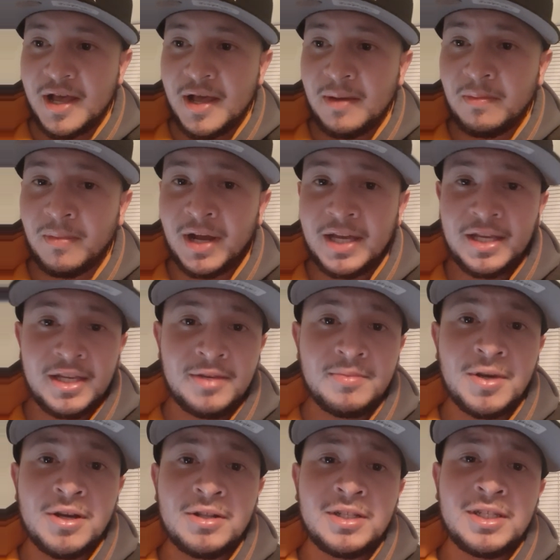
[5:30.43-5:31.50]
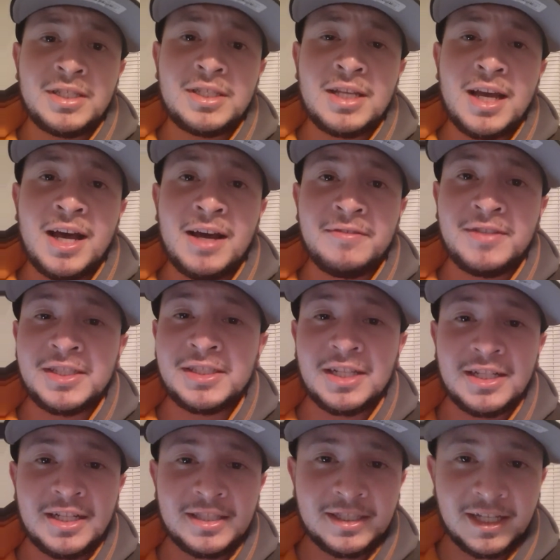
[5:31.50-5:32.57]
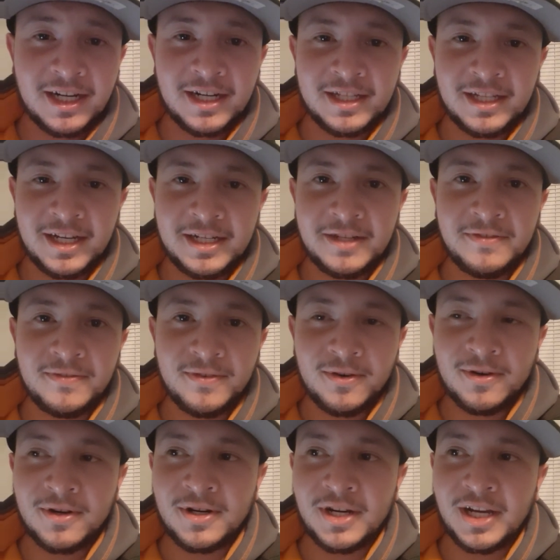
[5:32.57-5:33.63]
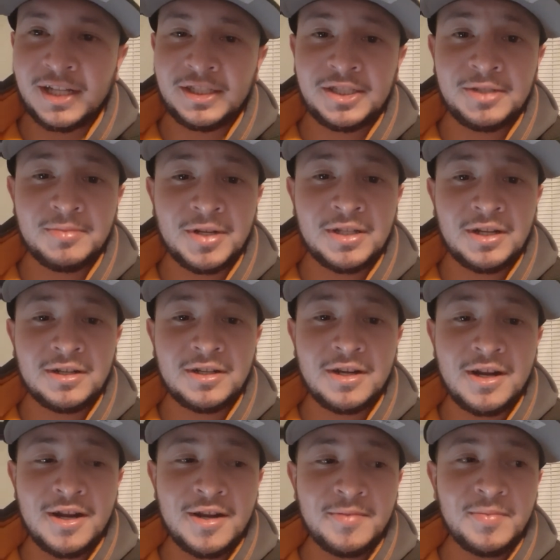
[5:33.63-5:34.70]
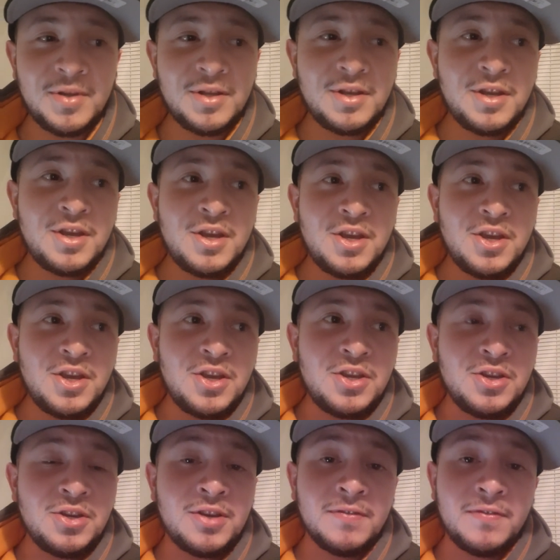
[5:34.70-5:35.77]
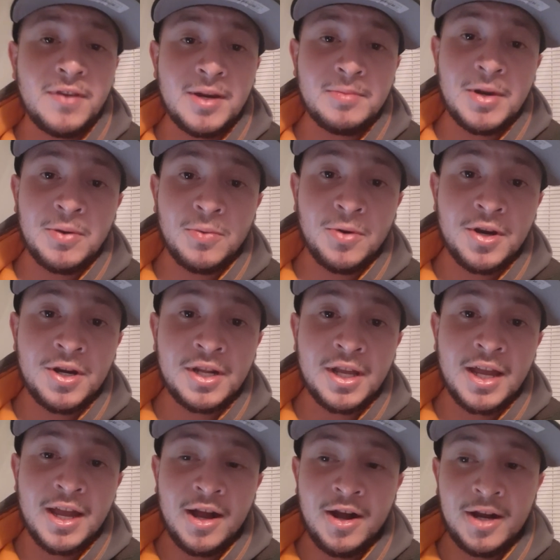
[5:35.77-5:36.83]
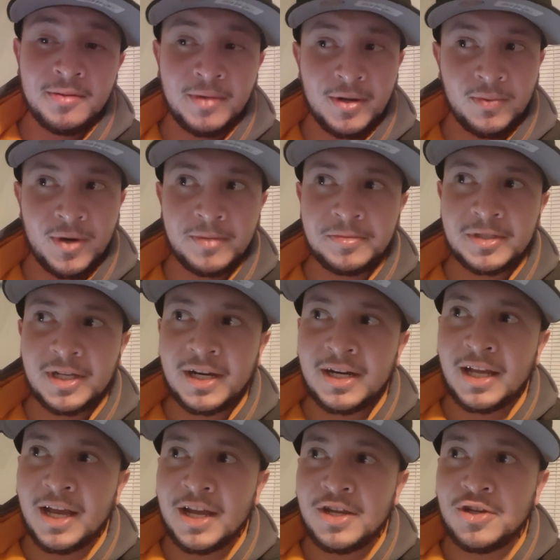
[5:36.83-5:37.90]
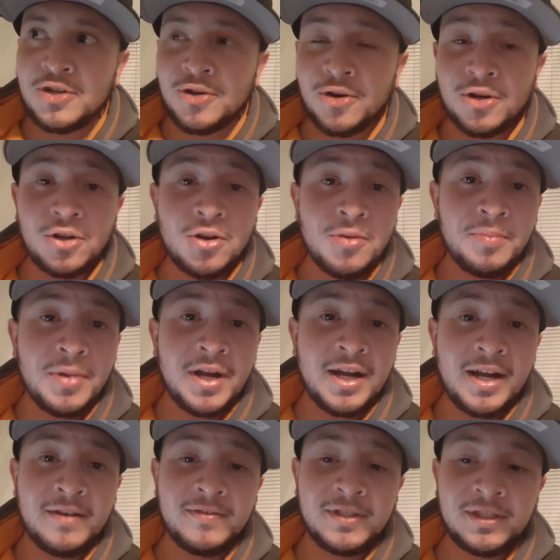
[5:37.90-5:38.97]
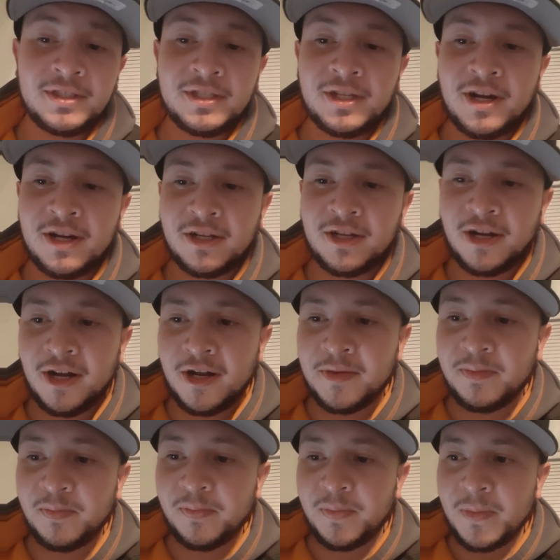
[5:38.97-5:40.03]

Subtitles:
My email is javisalazar94@gmail.com. You can find my work on my website at yourcompajavis.com.